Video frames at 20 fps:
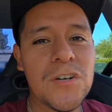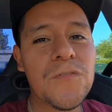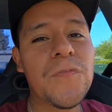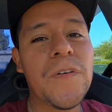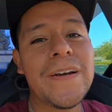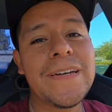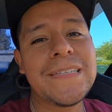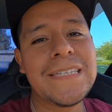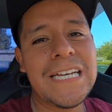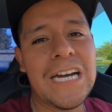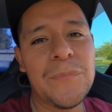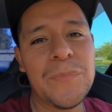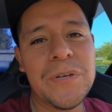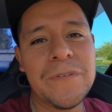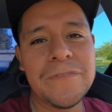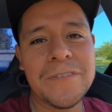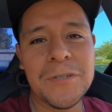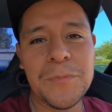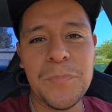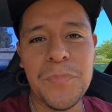So finally I'll be
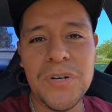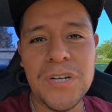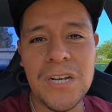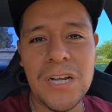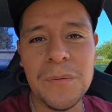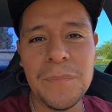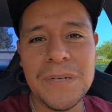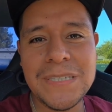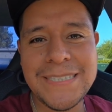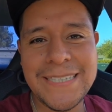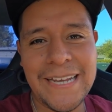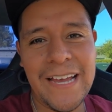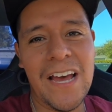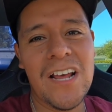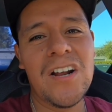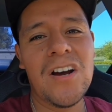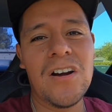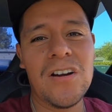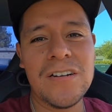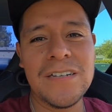able to put on my
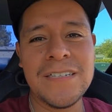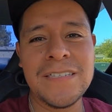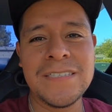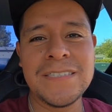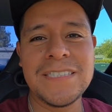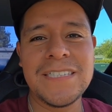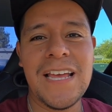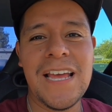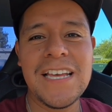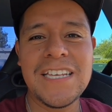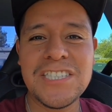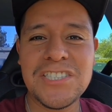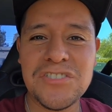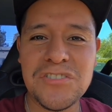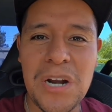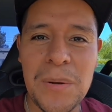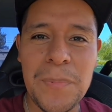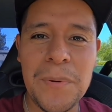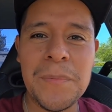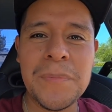Takata harness,
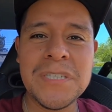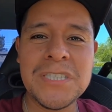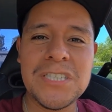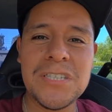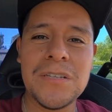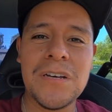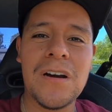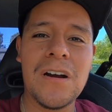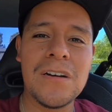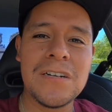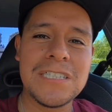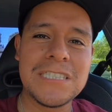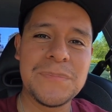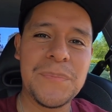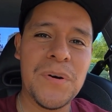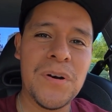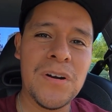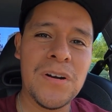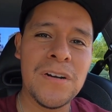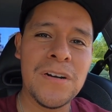strap them onto the harness
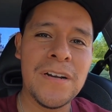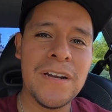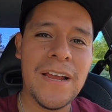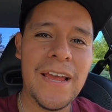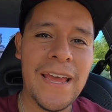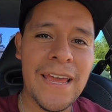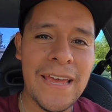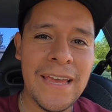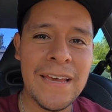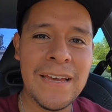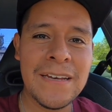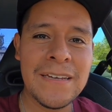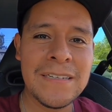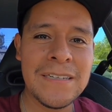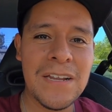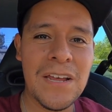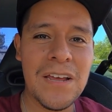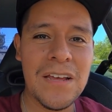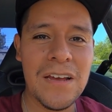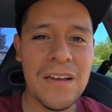bar,
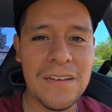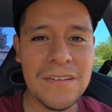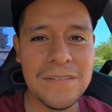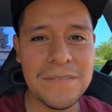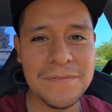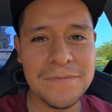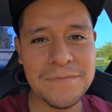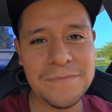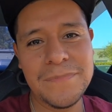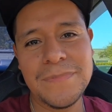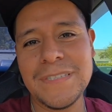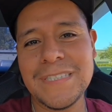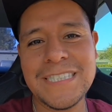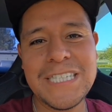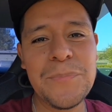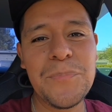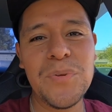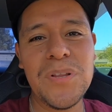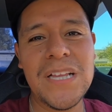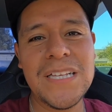and
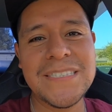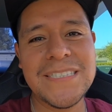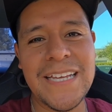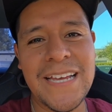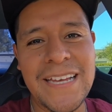simple as